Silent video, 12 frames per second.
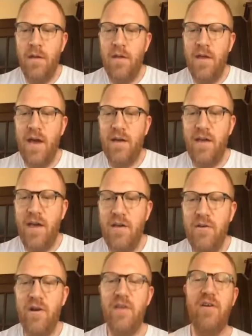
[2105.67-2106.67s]
Yeah, Kate,
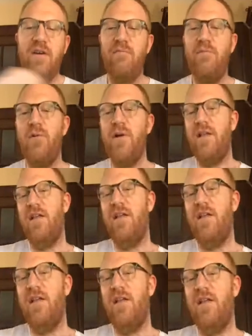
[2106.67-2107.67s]
you raise a good point.
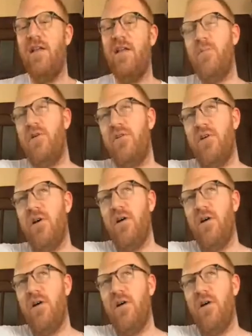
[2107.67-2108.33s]
Desmos